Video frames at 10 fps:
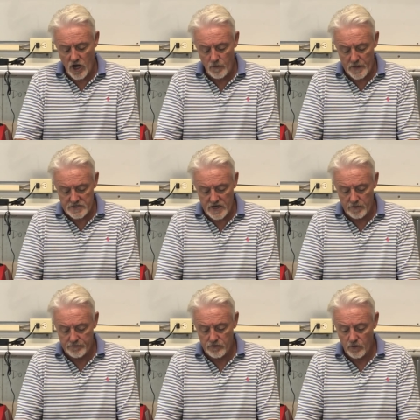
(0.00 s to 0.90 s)
I hope that's
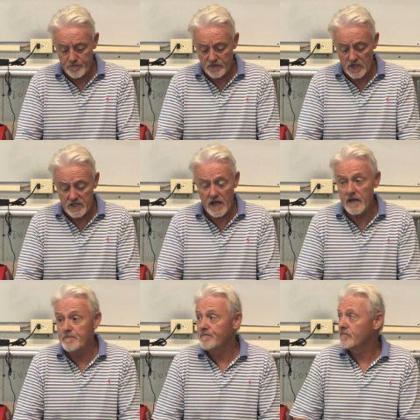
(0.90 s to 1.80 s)
helpful.
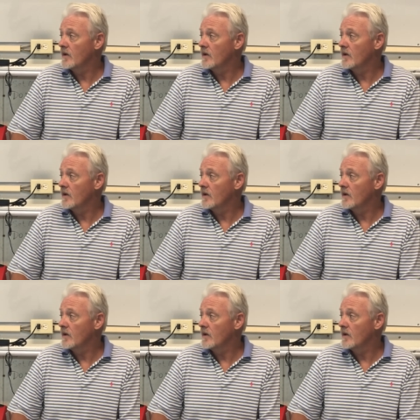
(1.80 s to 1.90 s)
Again,